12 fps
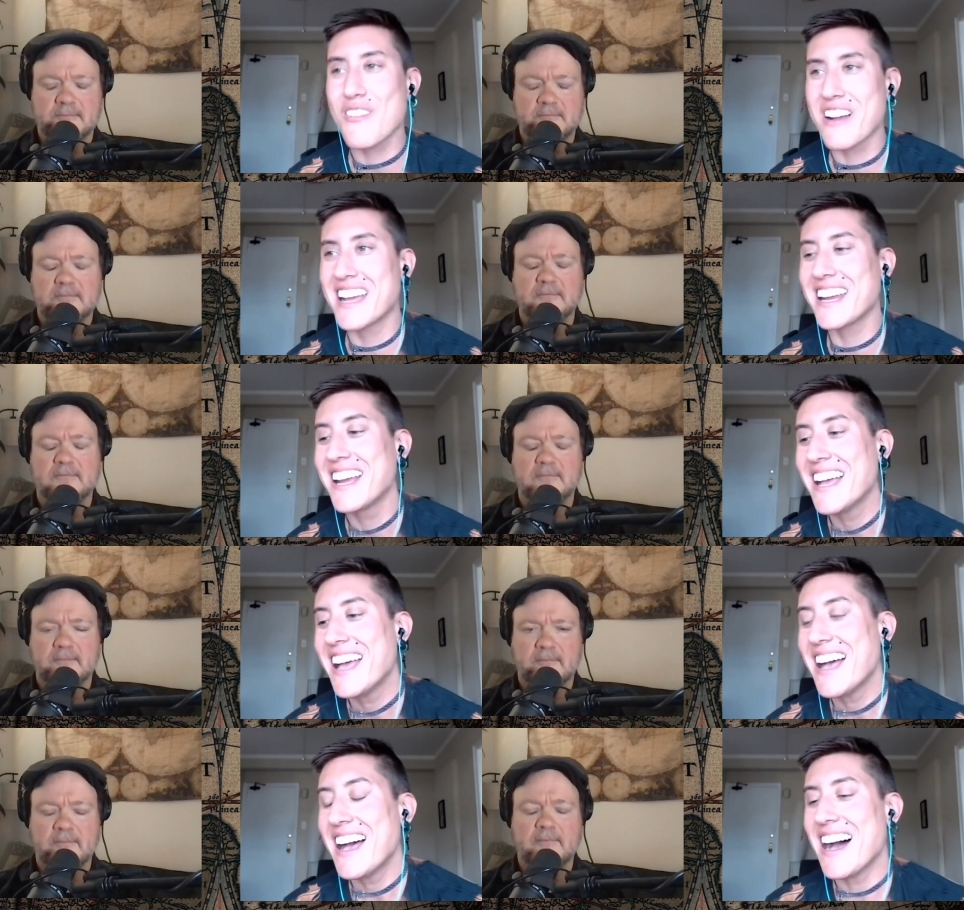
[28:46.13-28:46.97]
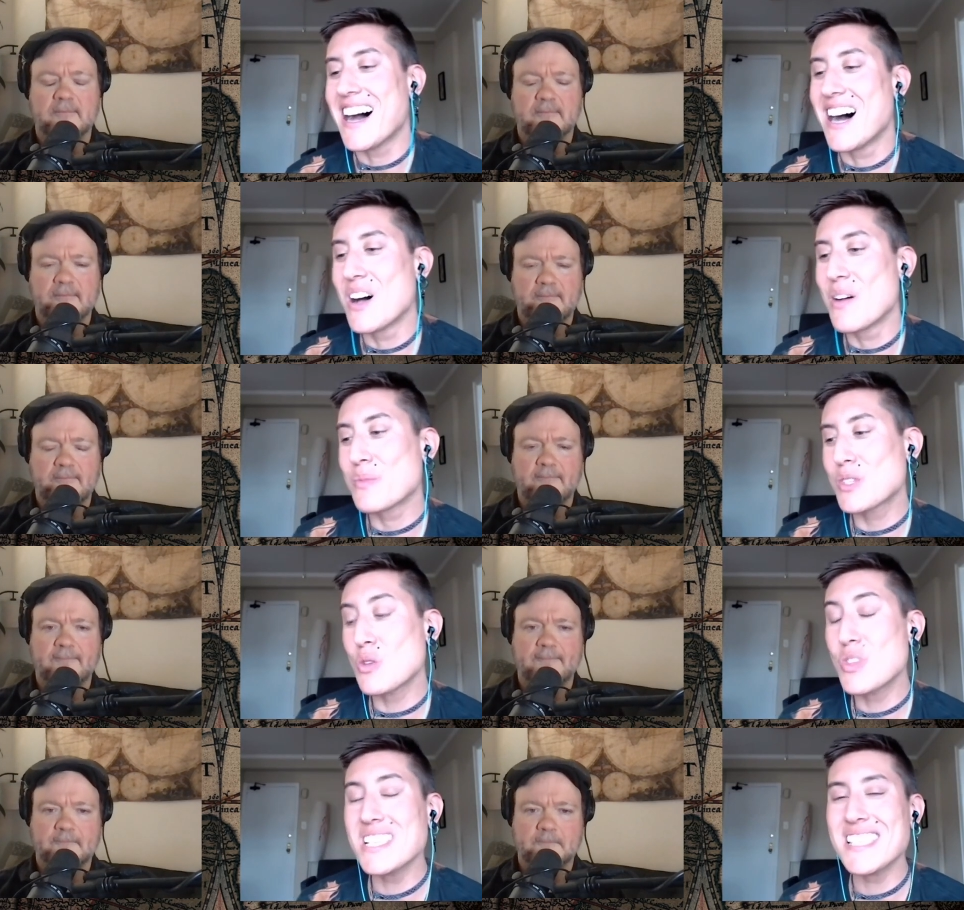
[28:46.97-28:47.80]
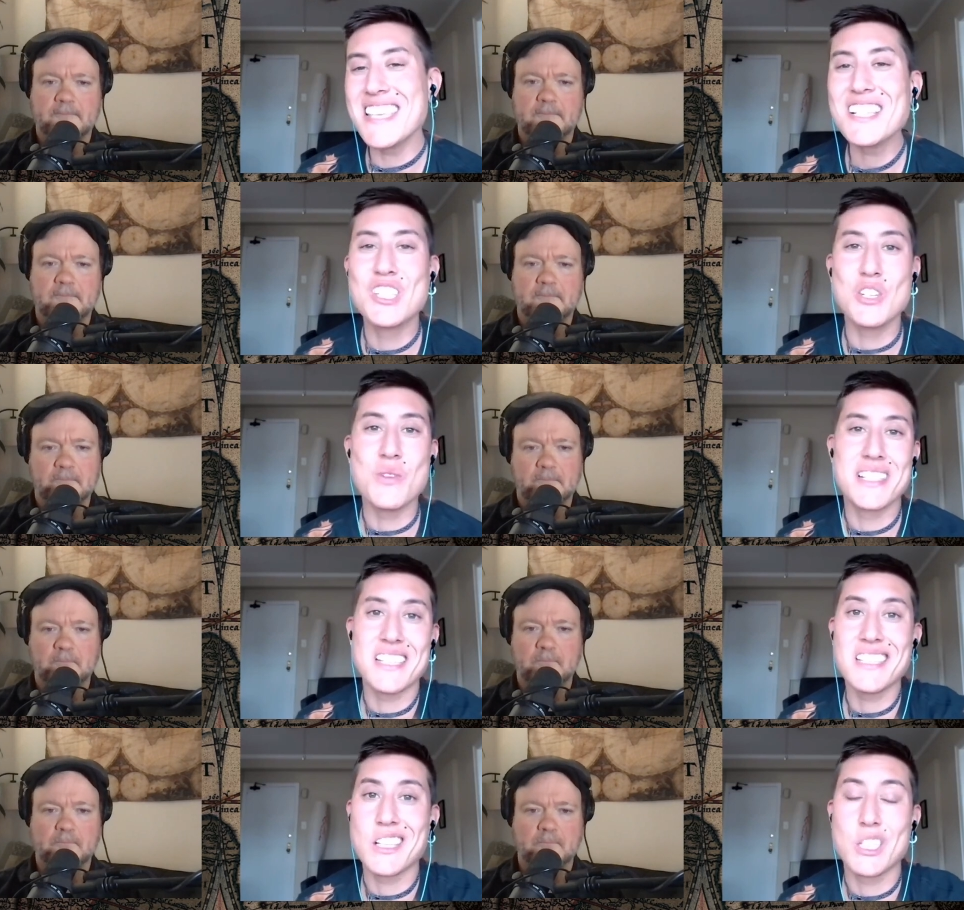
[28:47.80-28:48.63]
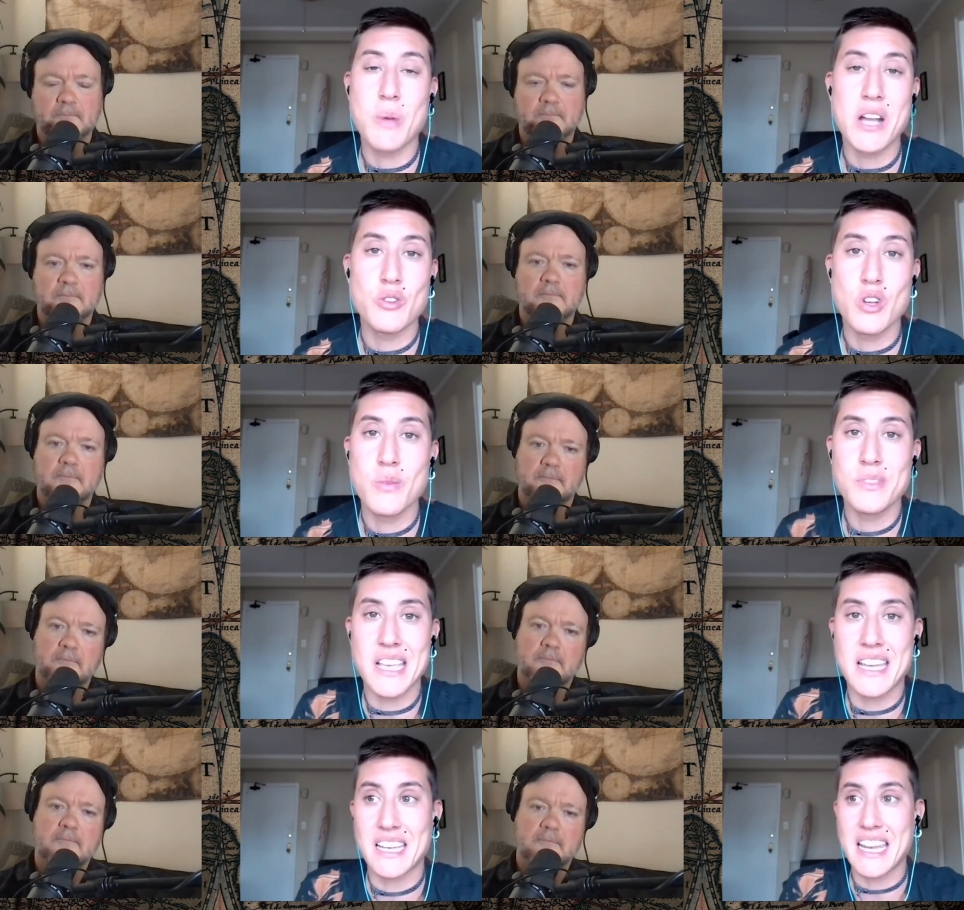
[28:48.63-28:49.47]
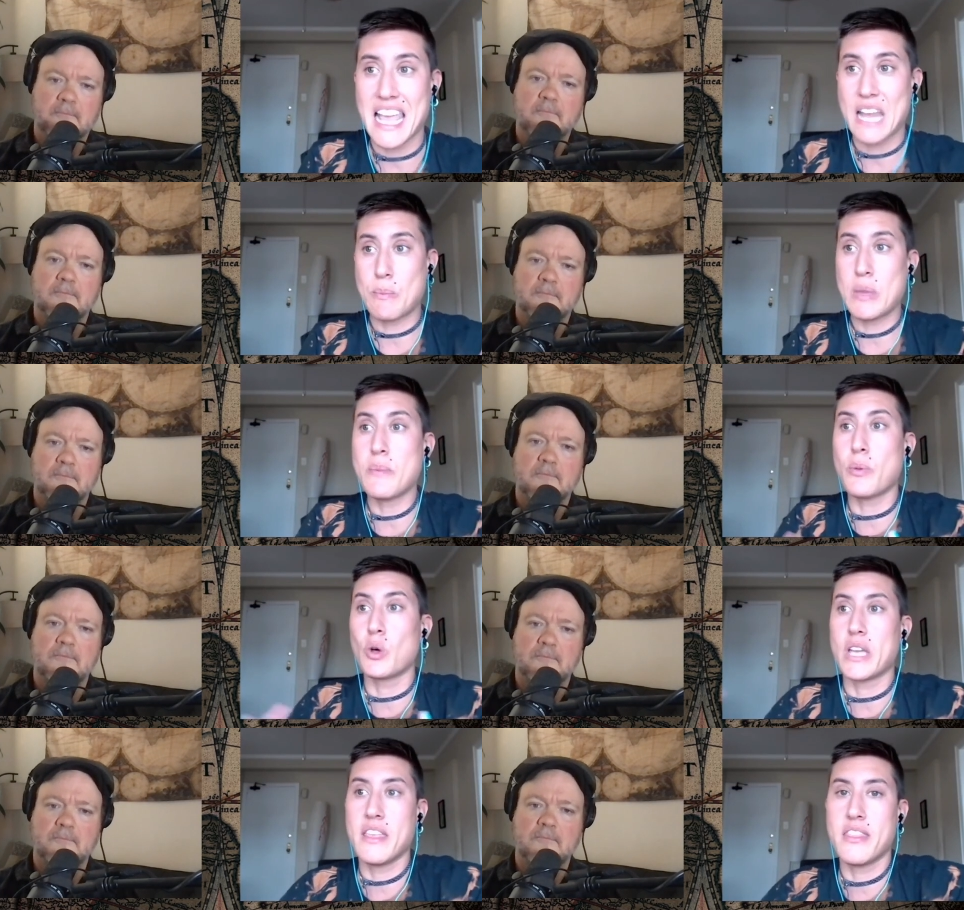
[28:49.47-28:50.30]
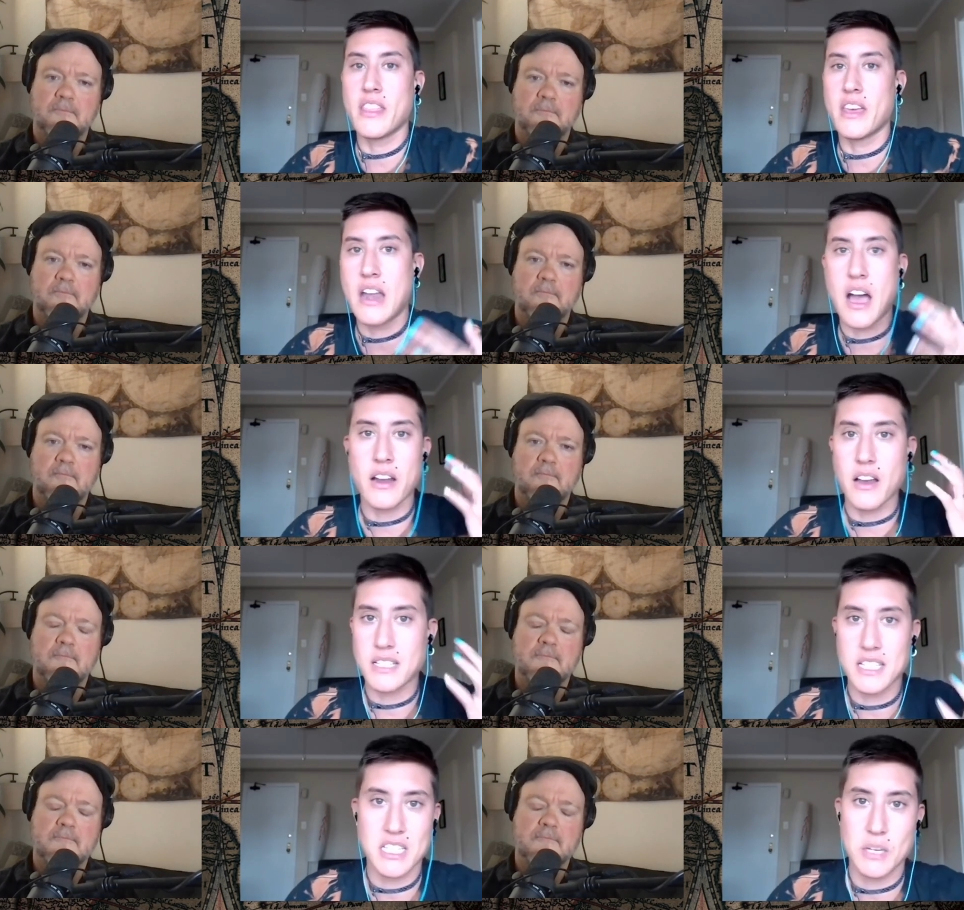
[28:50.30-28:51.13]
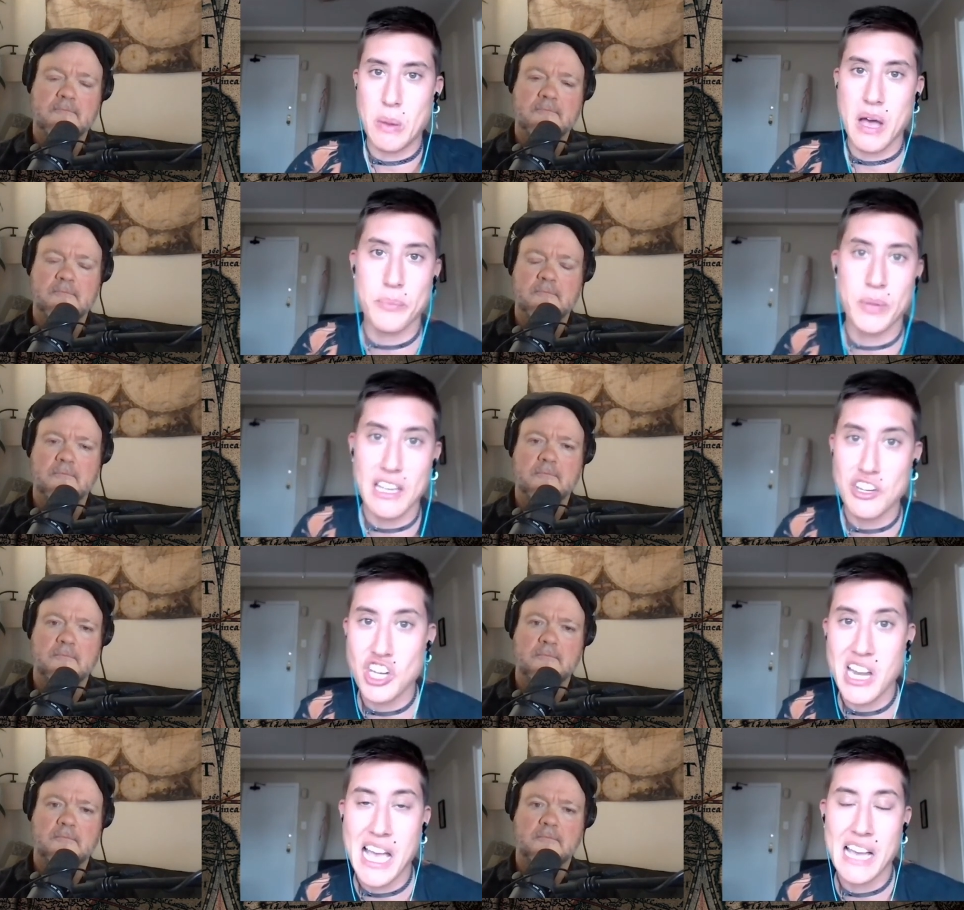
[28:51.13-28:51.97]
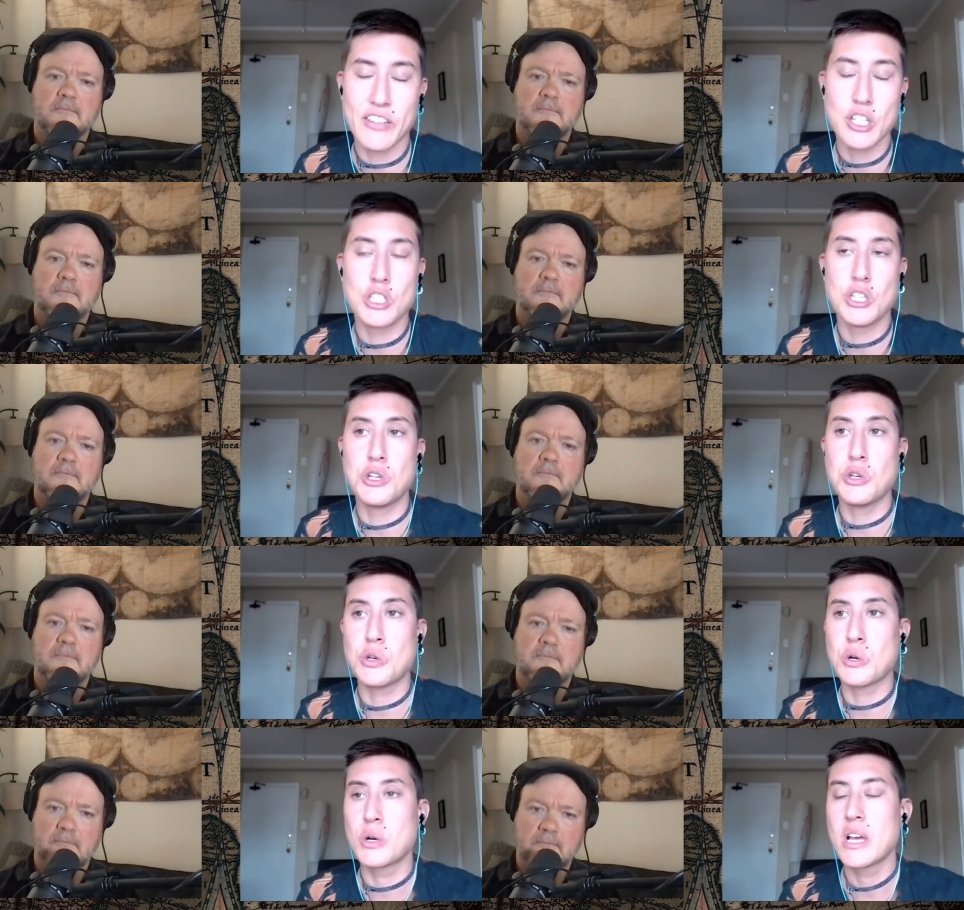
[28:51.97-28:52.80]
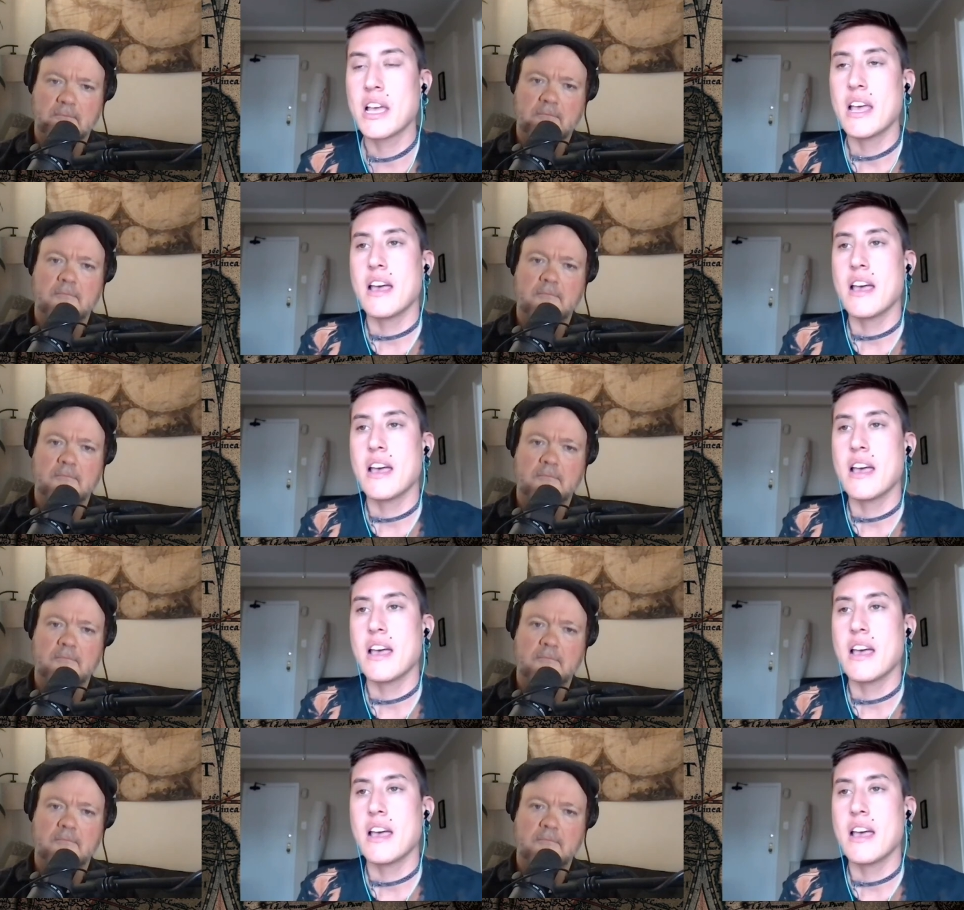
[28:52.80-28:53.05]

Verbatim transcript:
Speaker 1: right? Um, so these things do exist on spectrums, and and people in the non-autistic population have it too.